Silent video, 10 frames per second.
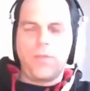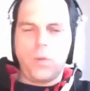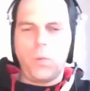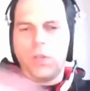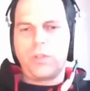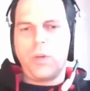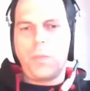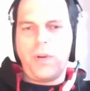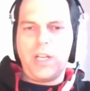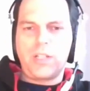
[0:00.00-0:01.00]
over the wall to
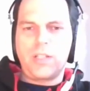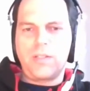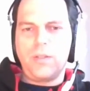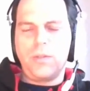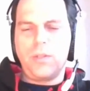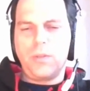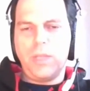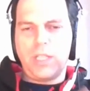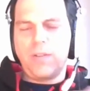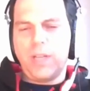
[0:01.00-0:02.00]
operations you you
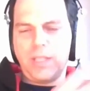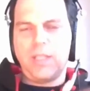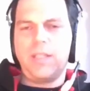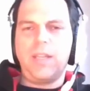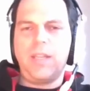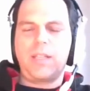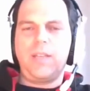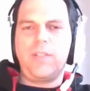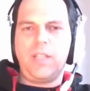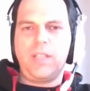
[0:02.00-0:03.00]
integrate the the
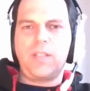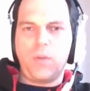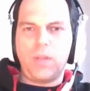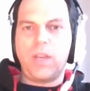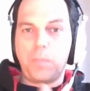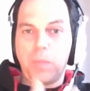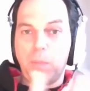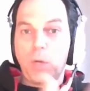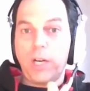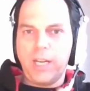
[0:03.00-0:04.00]
activities so that
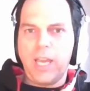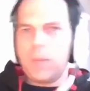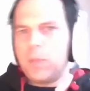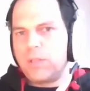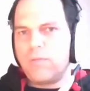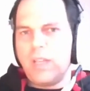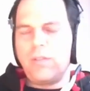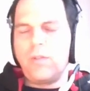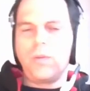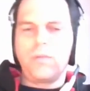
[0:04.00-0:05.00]
people are enabled to run
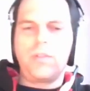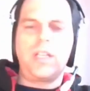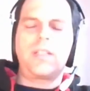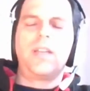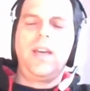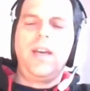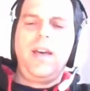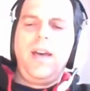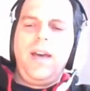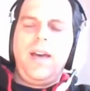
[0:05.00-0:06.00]
their own things
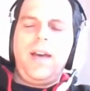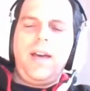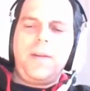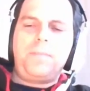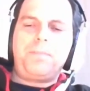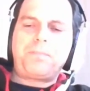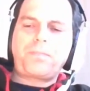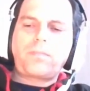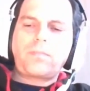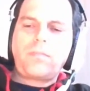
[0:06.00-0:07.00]
um,
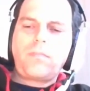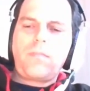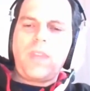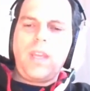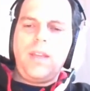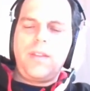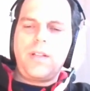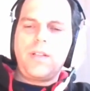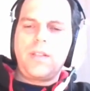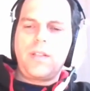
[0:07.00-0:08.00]

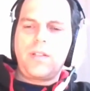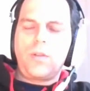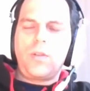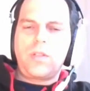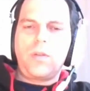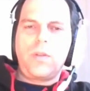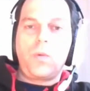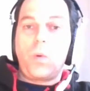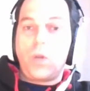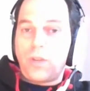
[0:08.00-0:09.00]
there, there is also
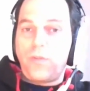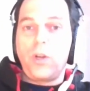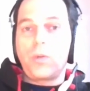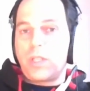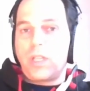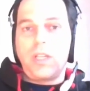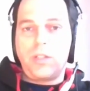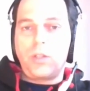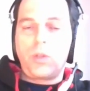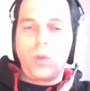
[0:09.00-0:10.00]
the workflows
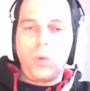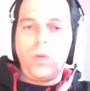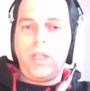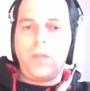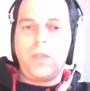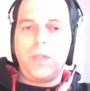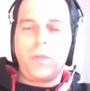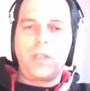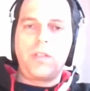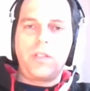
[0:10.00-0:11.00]
and the tooling with,
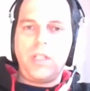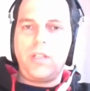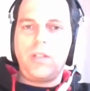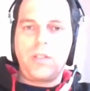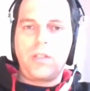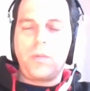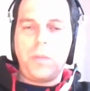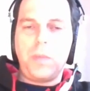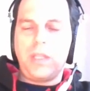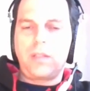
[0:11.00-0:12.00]
with continuous.
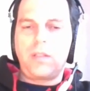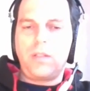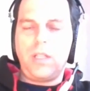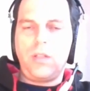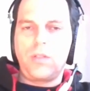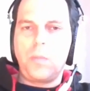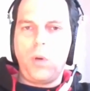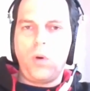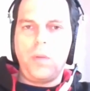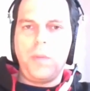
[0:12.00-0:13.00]
We built continuous
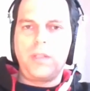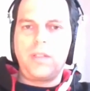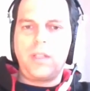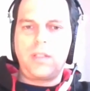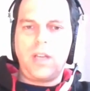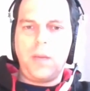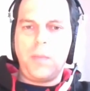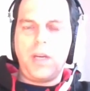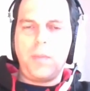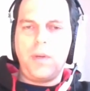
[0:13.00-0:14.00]
deployment at the
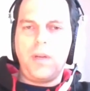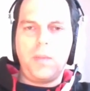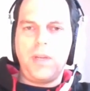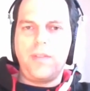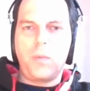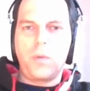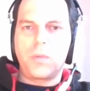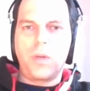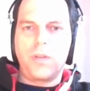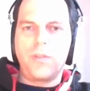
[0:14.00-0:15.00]
time, and I, I believe that
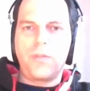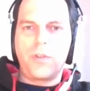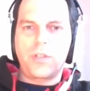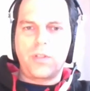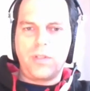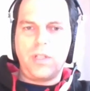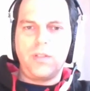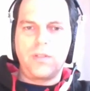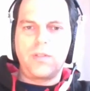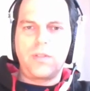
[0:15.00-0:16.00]
was one of the first
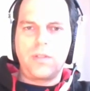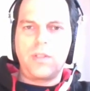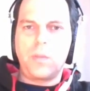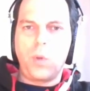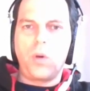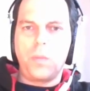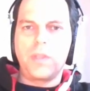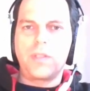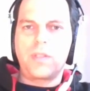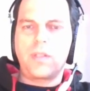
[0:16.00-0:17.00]
continuous
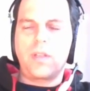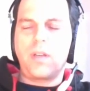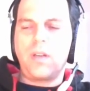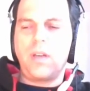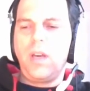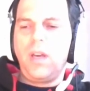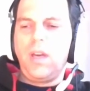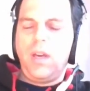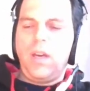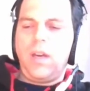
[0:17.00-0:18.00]
deployments uh,
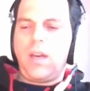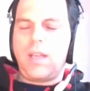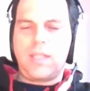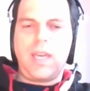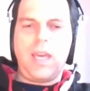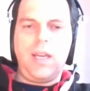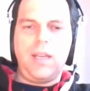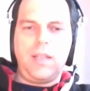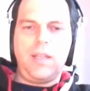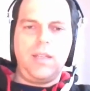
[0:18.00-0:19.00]
at scale
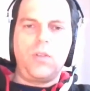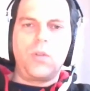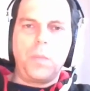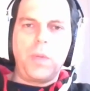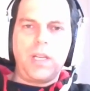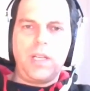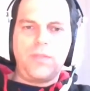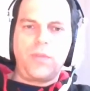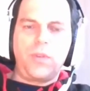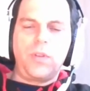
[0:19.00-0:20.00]
in Europe, at
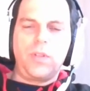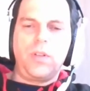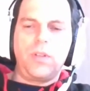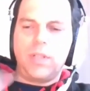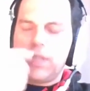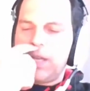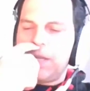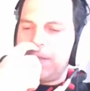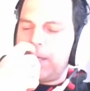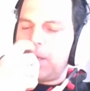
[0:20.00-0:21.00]
least on, on
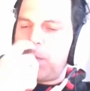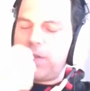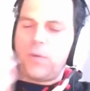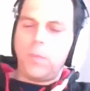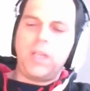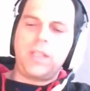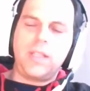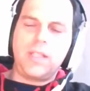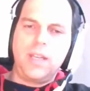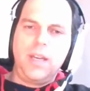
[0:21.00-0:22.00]
a data platform like
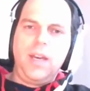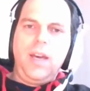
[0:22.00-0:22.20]
this.